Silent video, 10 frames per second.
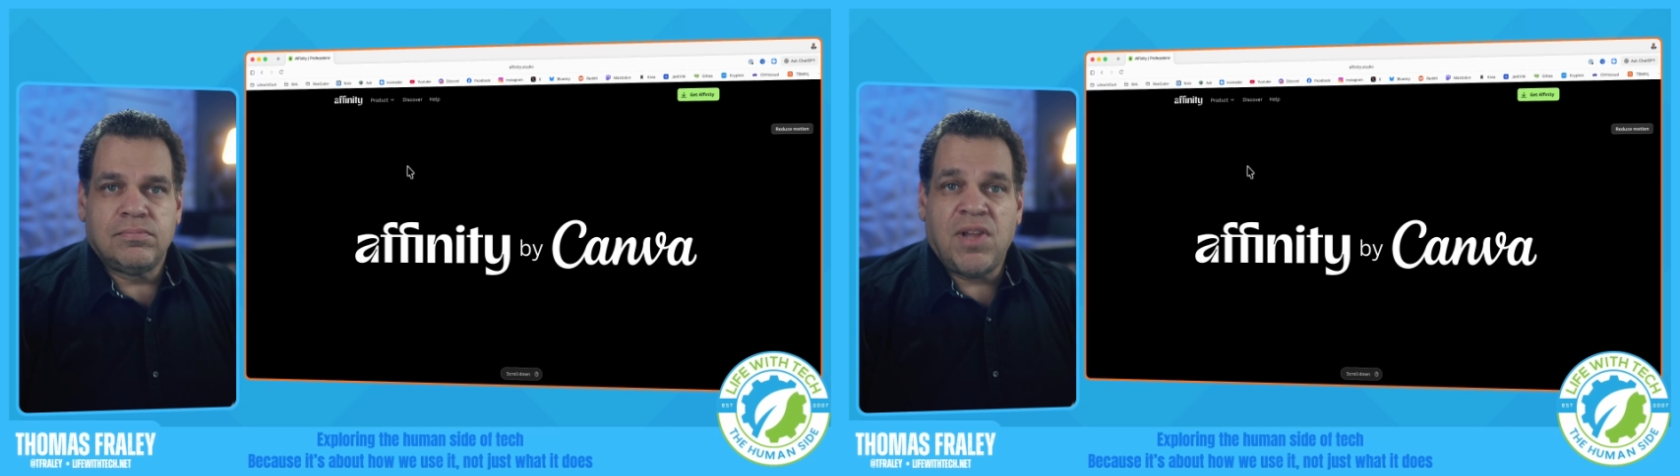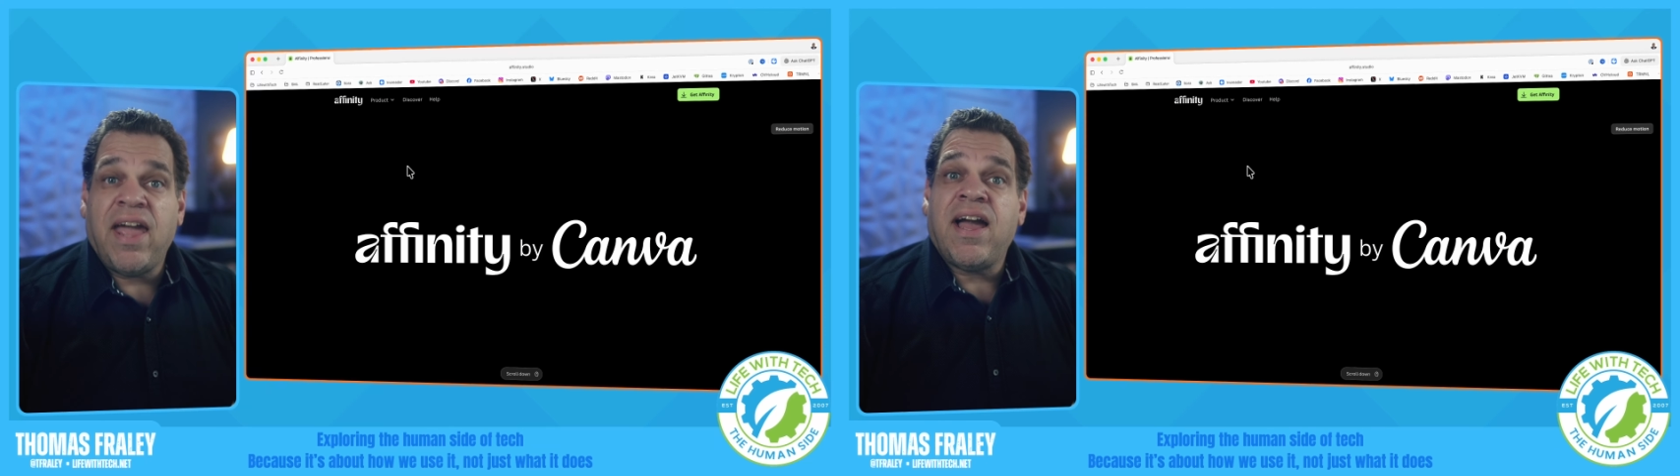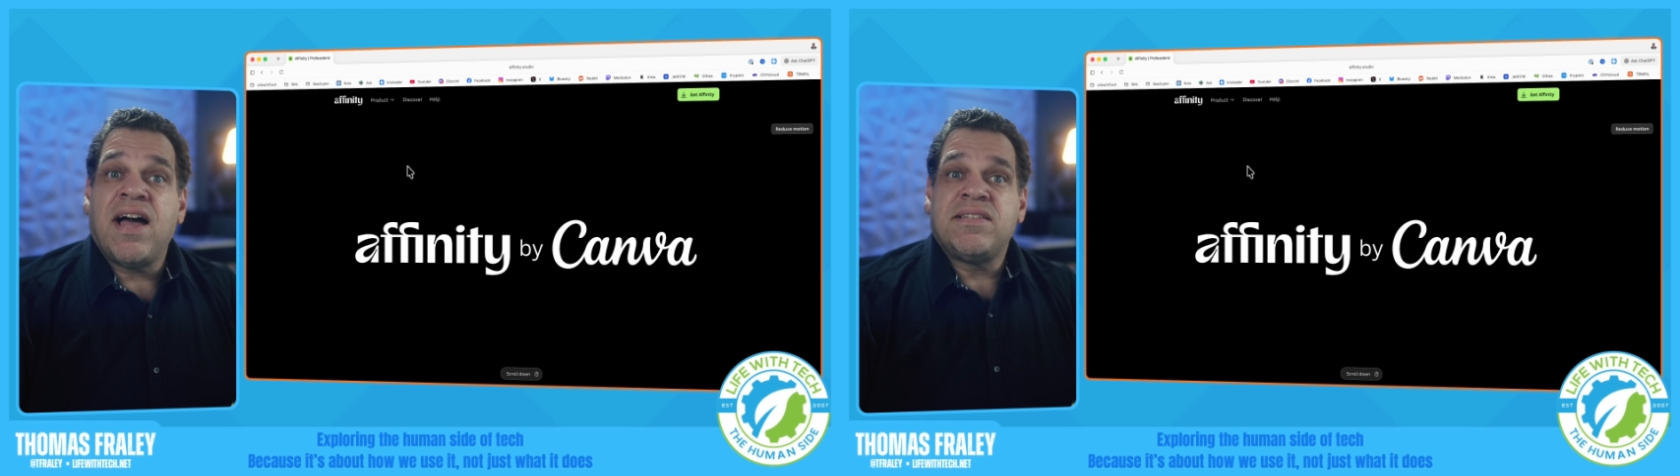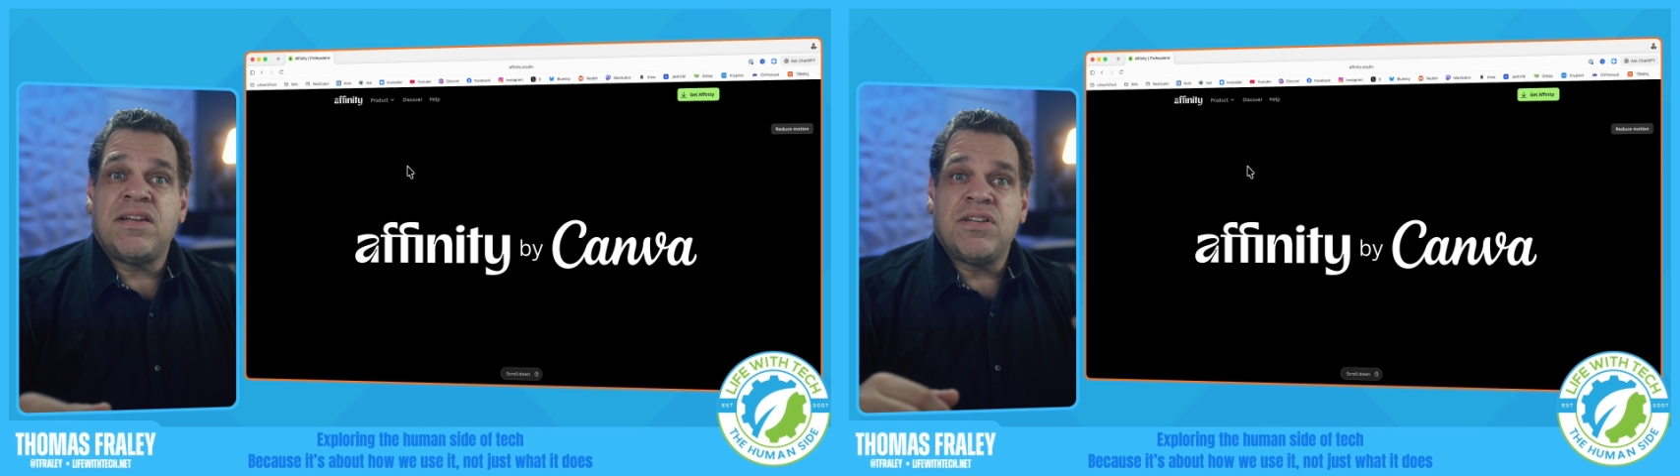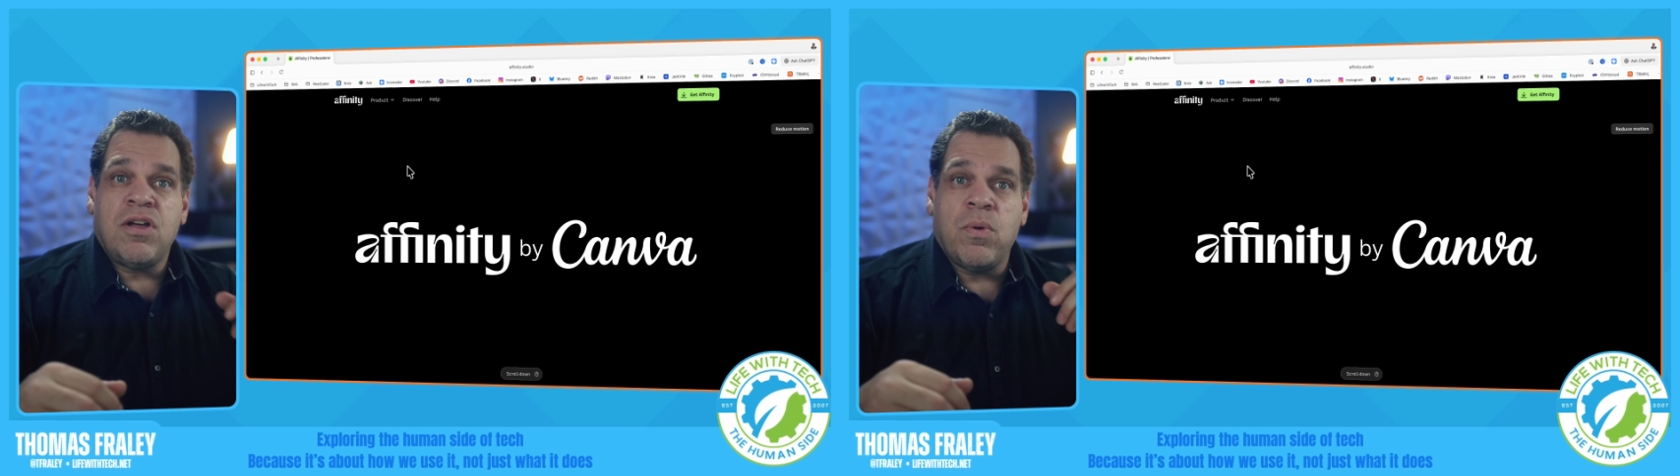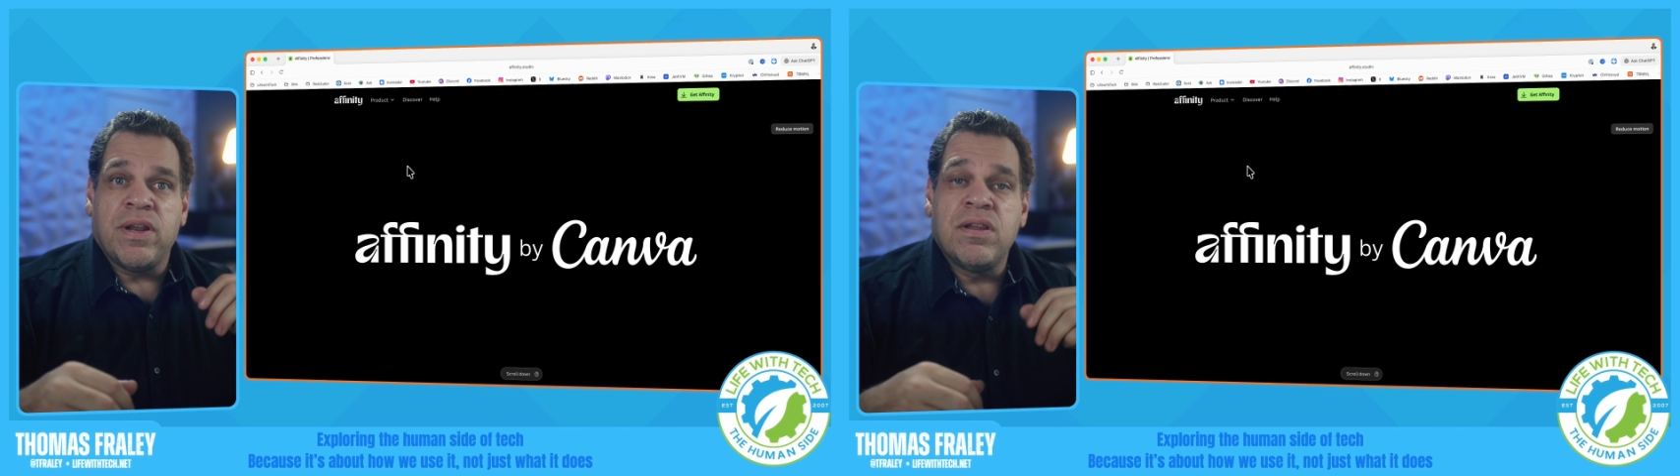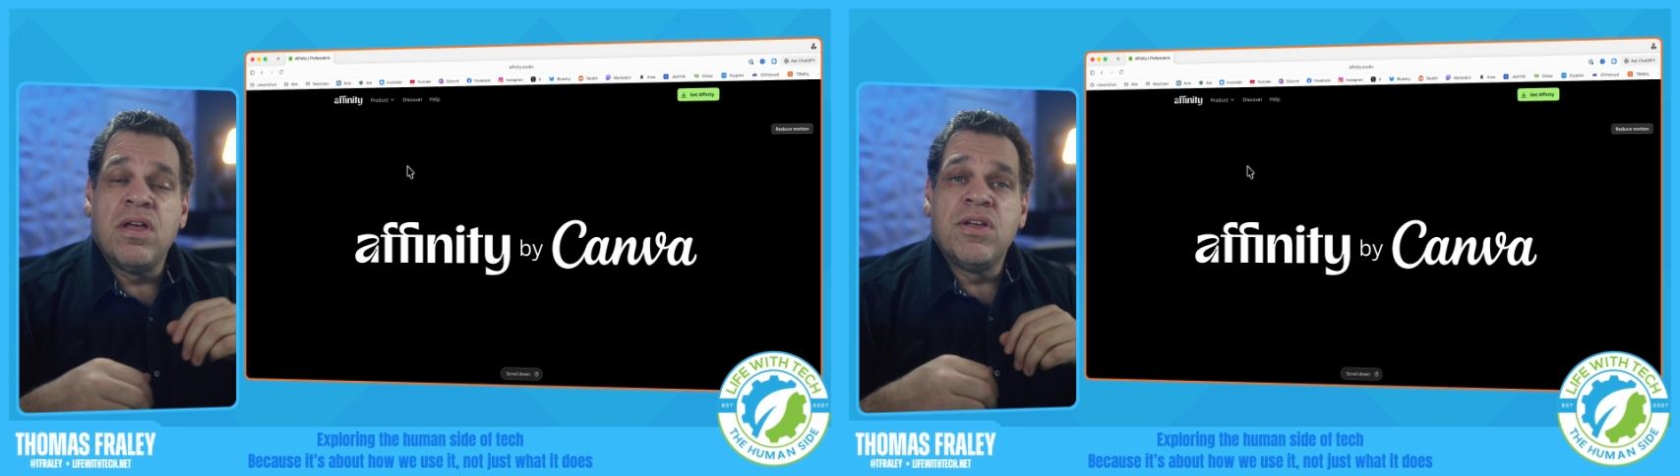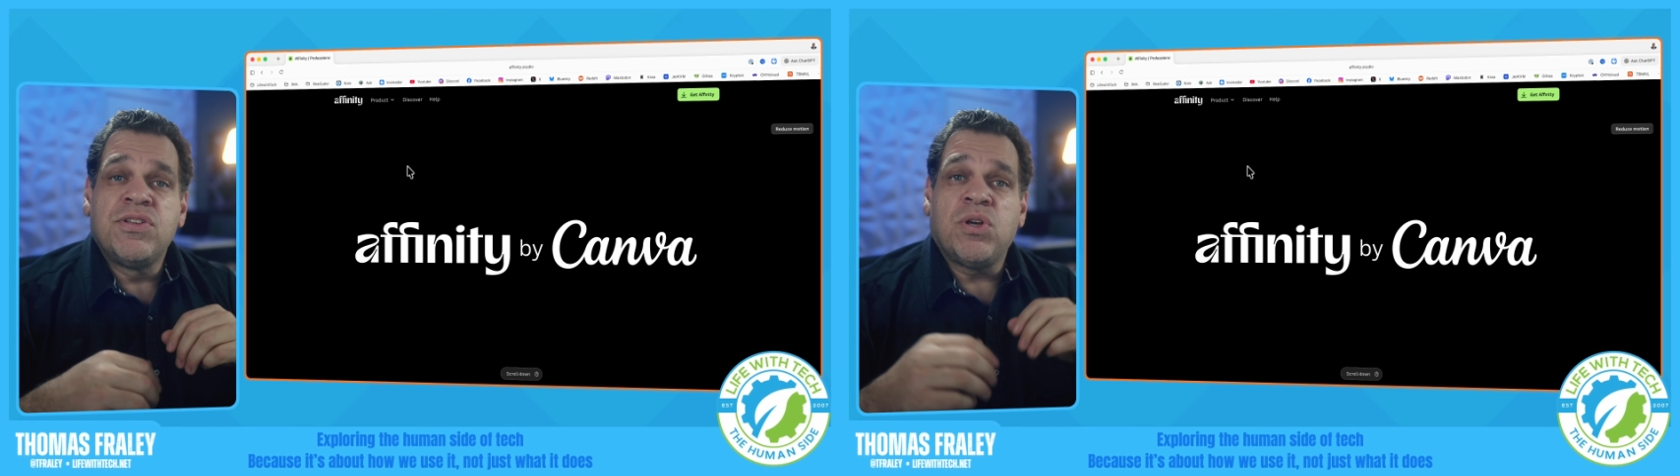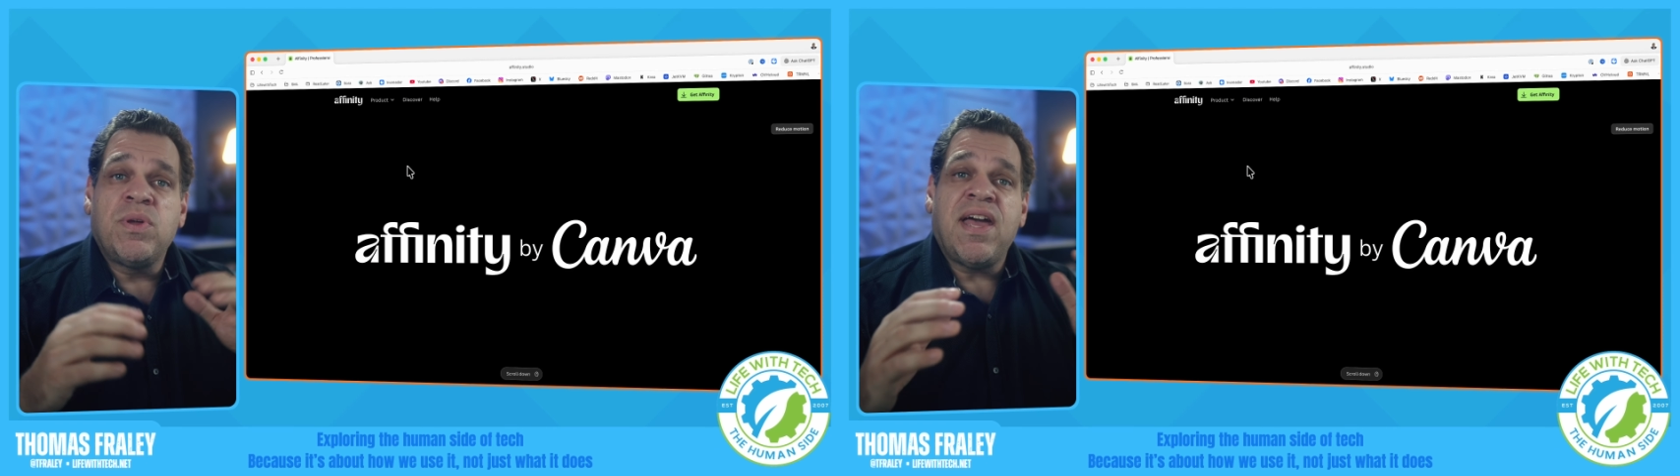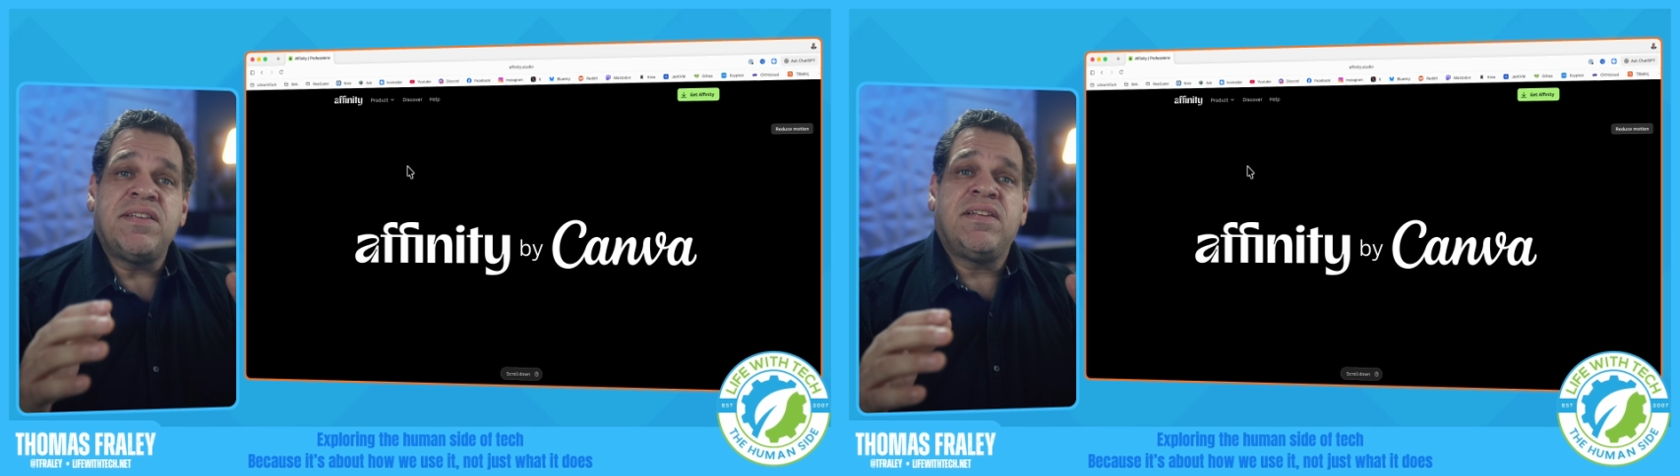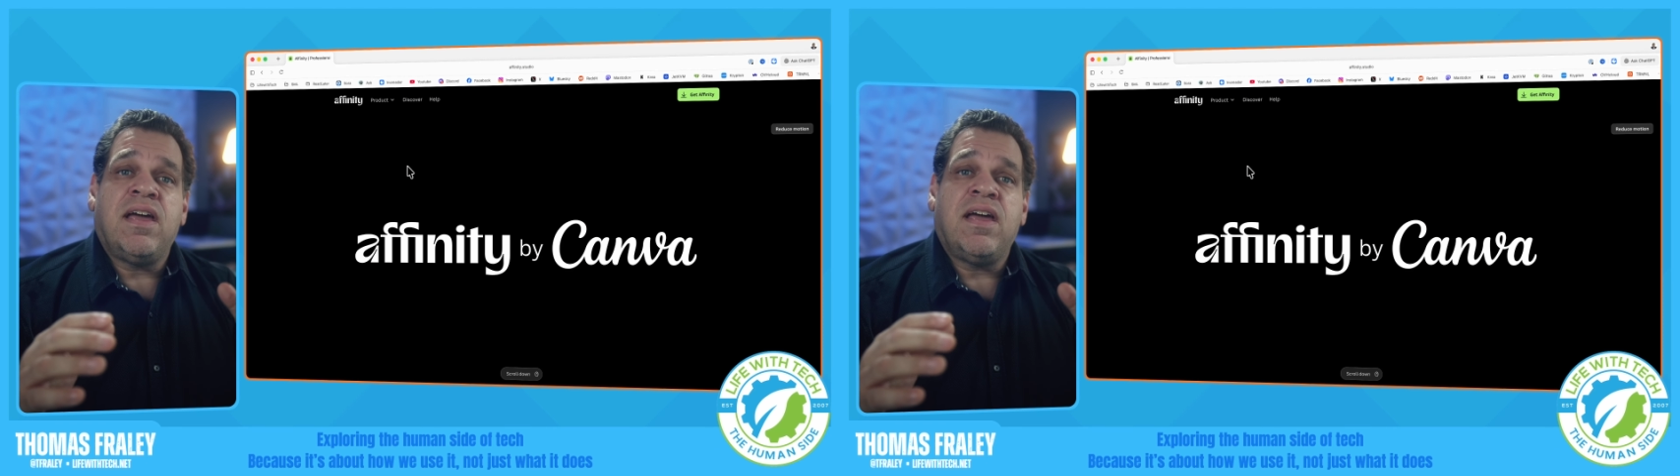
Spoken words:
Hey guys, how's it going? So yesterday,